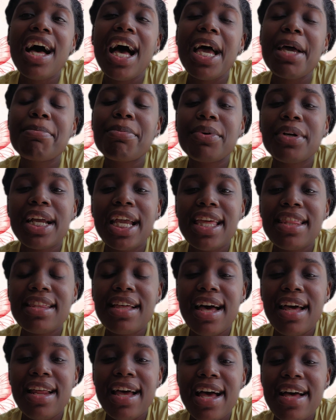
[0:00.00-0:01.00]
I pray
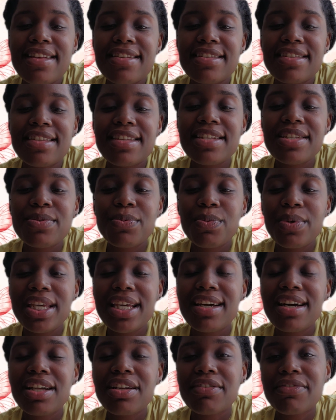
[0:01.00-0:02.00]
that as this
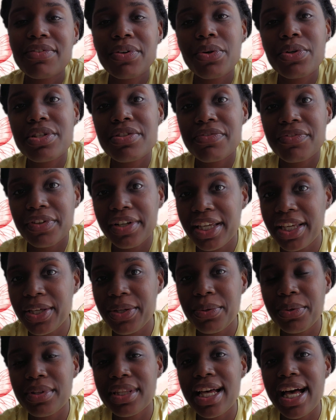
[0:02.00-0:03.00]
week unfolds for
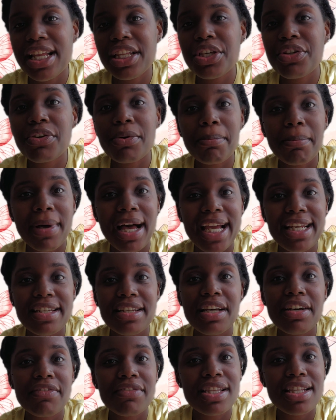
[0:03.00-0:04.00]
you, that you're
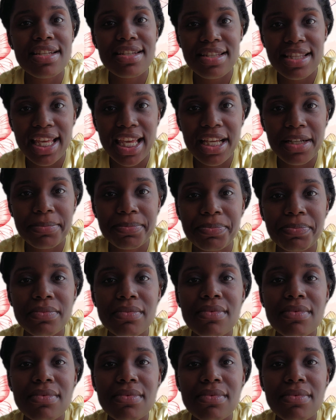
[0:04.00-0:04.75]
reminded of this thing.